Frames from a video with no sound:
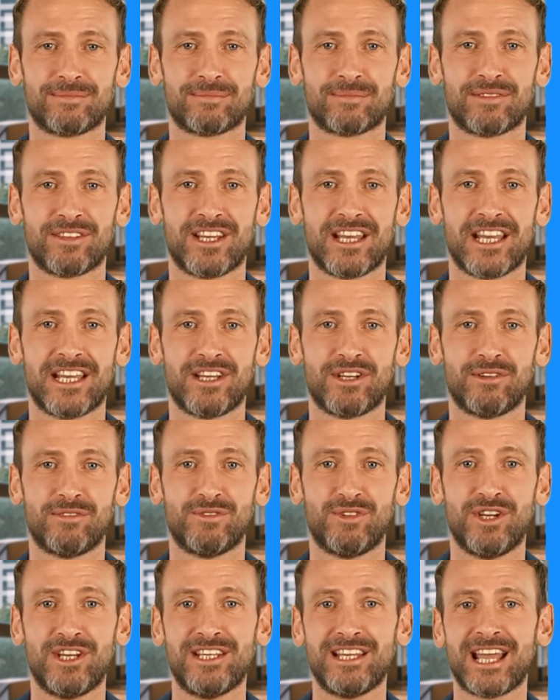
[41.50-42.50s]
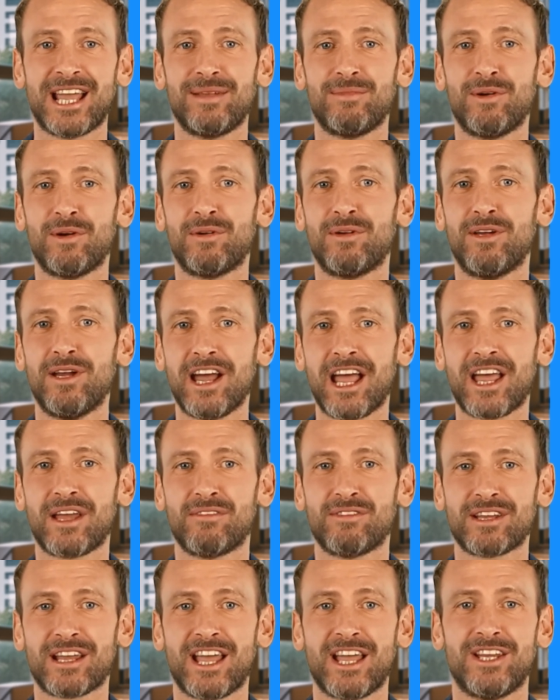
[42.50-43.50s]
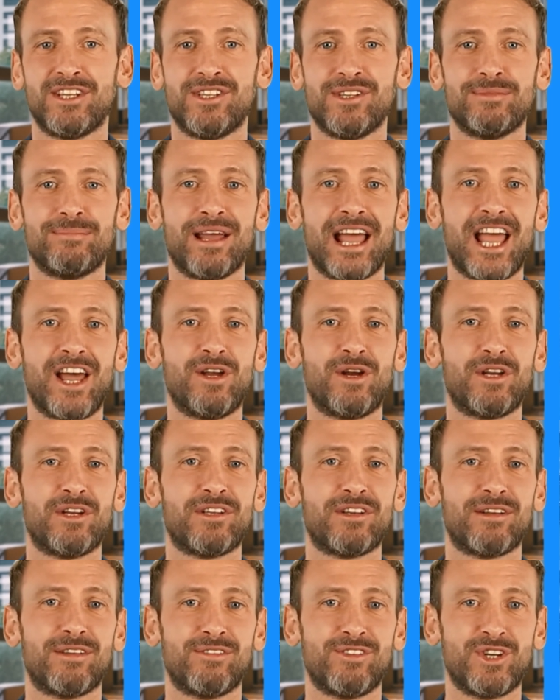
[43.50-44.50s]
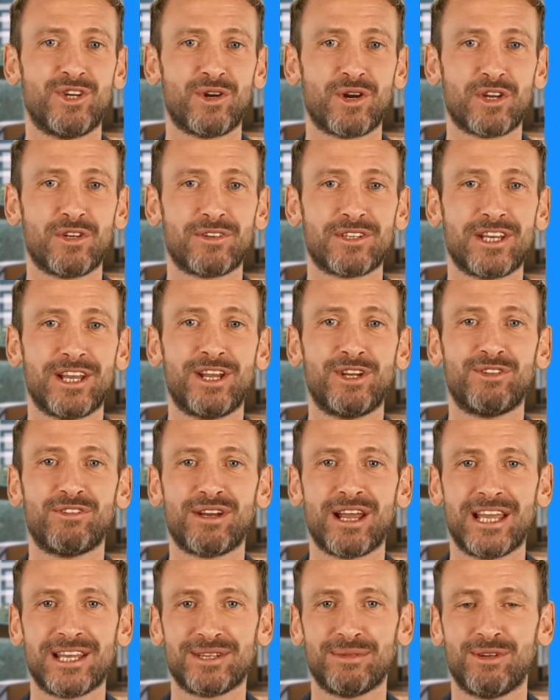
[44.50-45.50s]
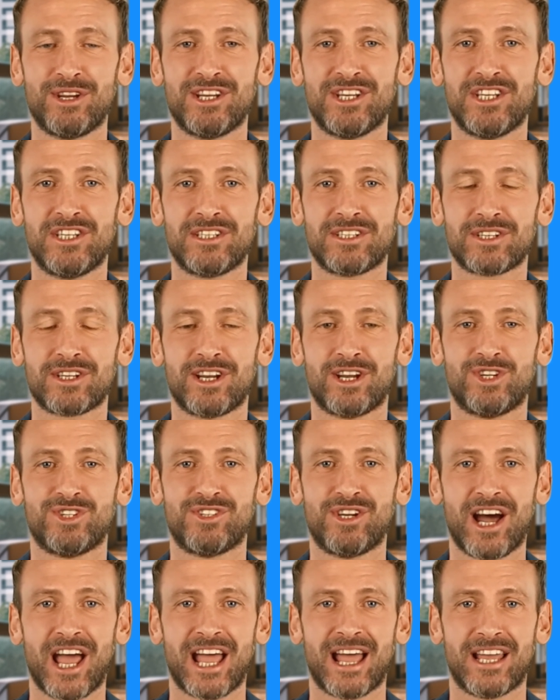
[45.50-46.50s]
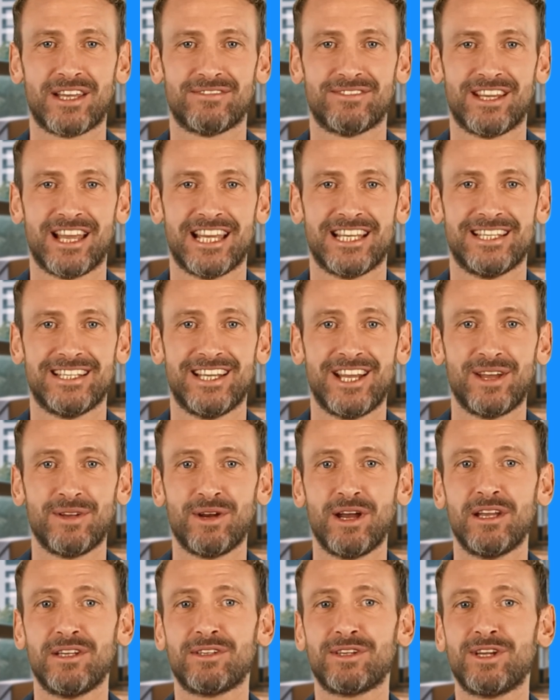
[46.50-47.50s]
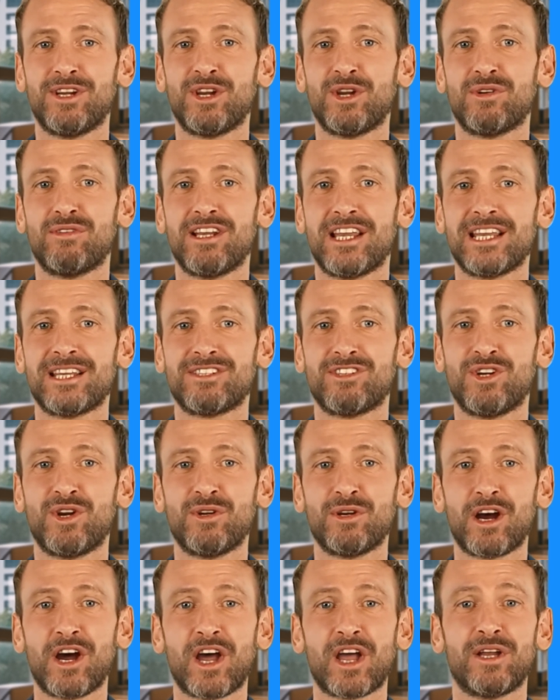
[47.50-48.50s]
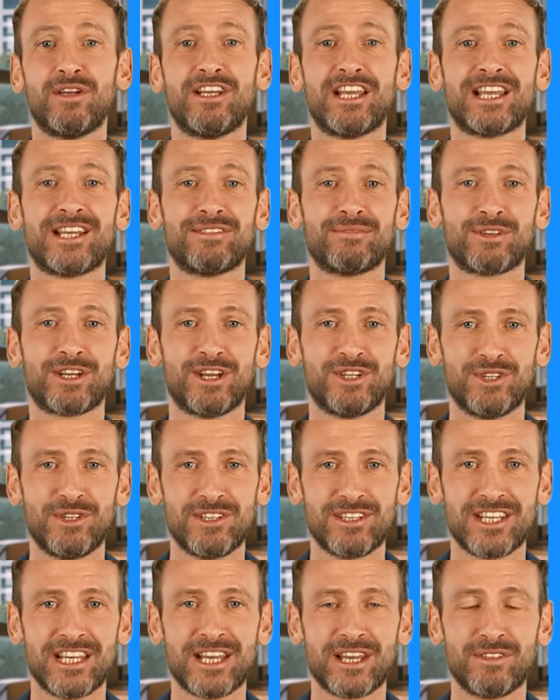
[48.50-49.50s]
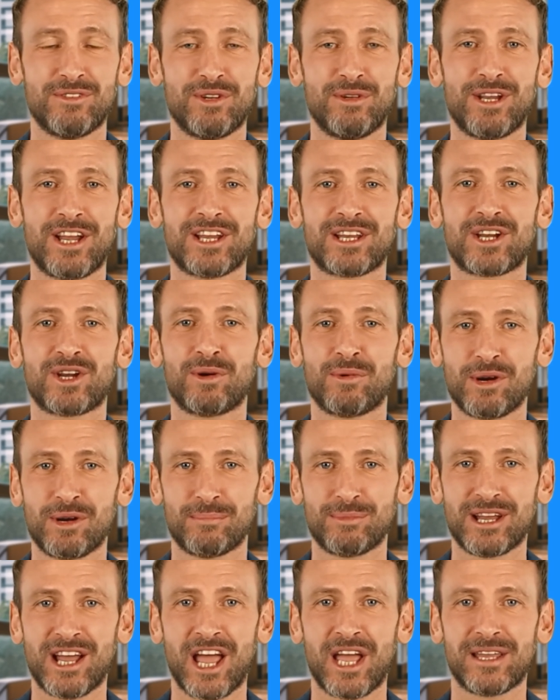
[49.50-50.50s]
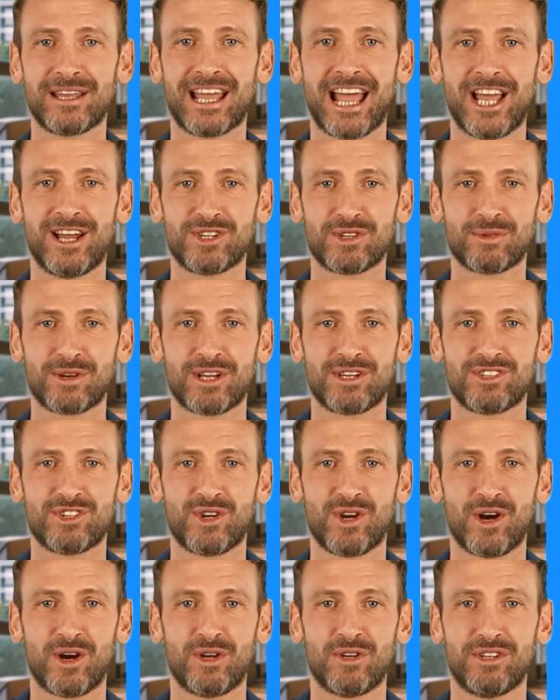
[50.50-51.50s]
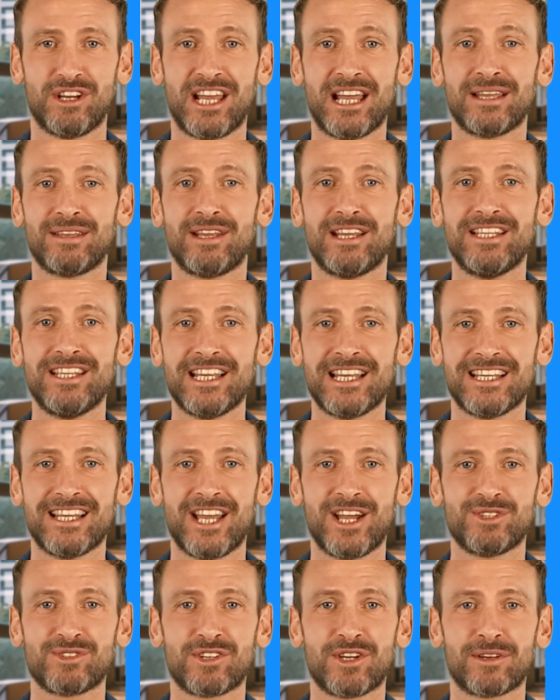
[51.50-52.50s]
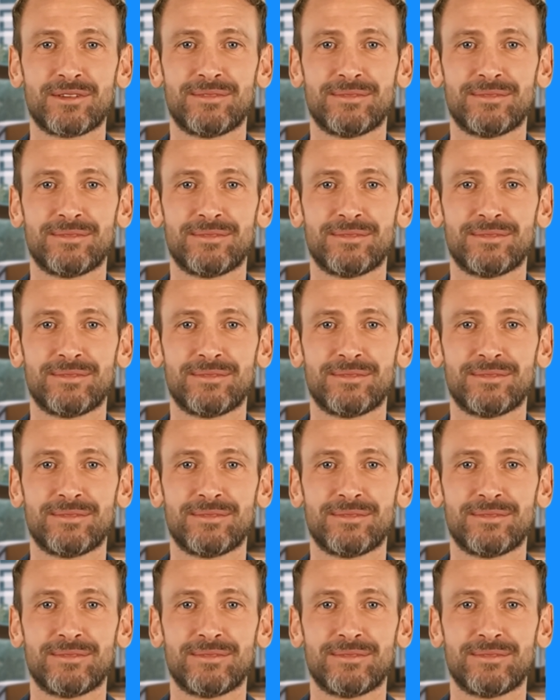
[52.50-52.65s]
Think, for example, of the engine power, fuel, transmission, drive, and so on. You can store all these features and information with Beyond Attributes Core in Business Central.